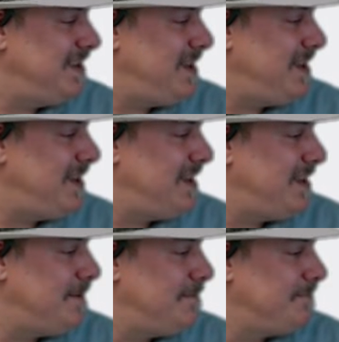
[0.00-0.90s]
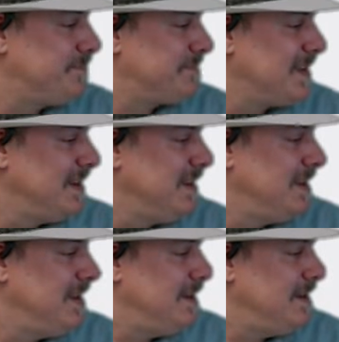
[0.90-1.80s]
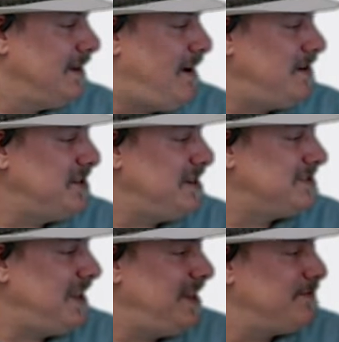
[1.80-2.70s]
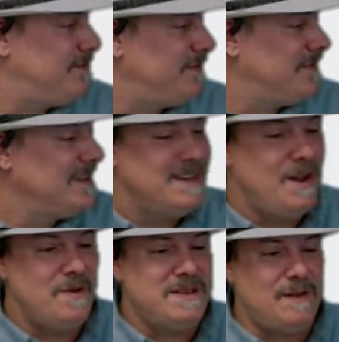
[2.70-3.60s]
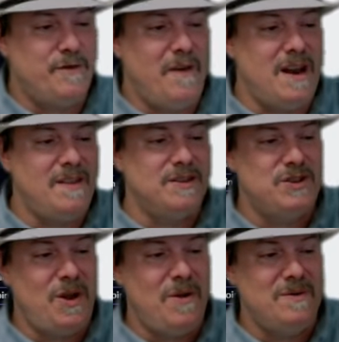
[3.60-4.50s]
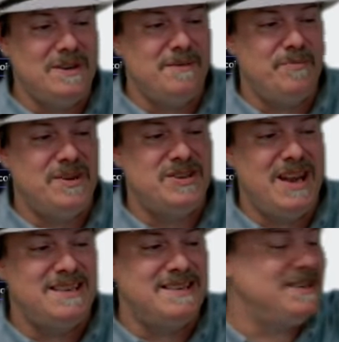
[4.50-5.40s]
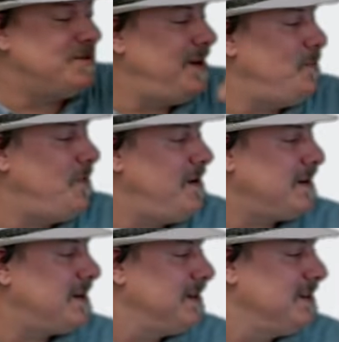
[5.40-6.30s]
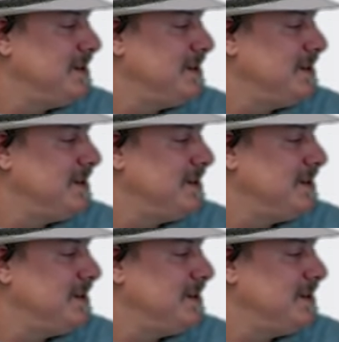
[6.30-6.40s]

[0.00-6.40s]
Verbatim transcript: Um, RJ saying he always has fun on the show and he appreciates it. Great work.